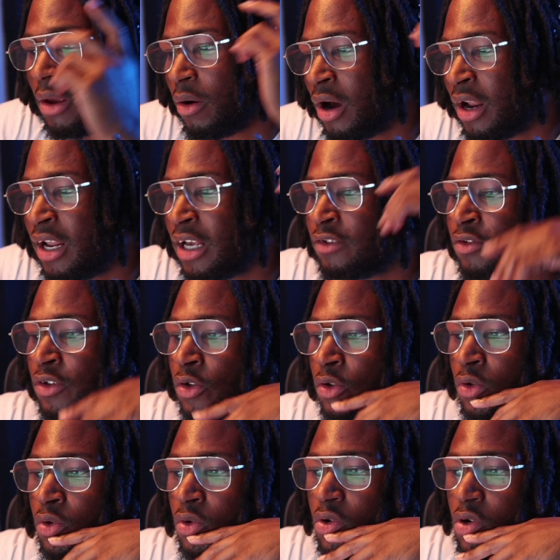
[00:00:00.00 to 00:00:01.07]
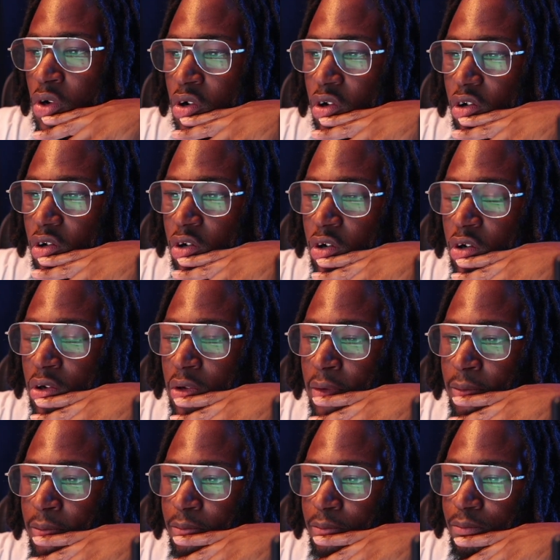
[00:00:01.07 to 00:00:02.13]
a next video
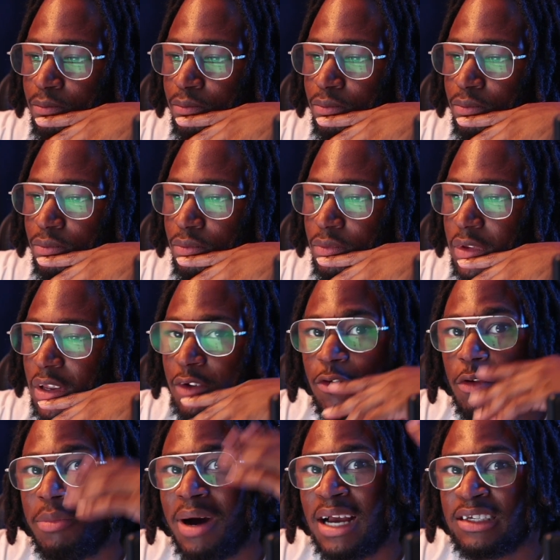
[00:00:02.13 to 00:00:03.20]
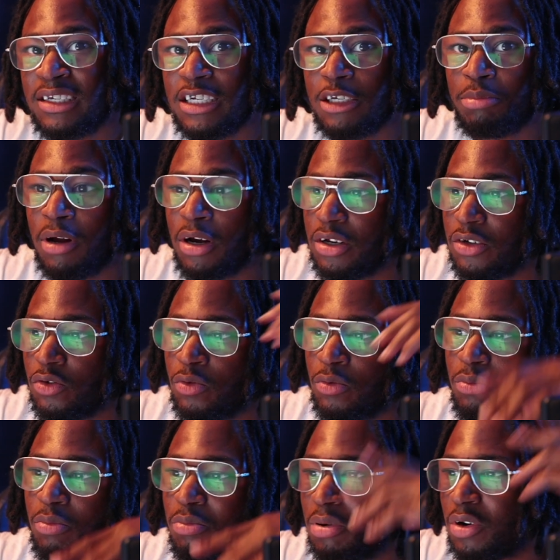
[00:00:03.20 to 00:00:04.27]
on if you buy 6 plugins or
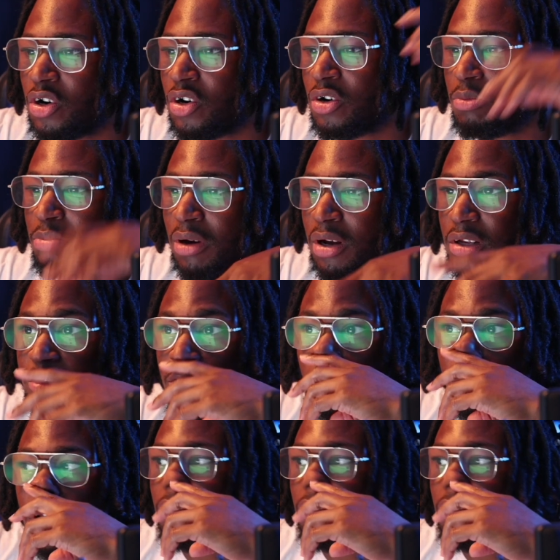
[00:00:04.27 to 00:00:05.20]
plugins or whatever.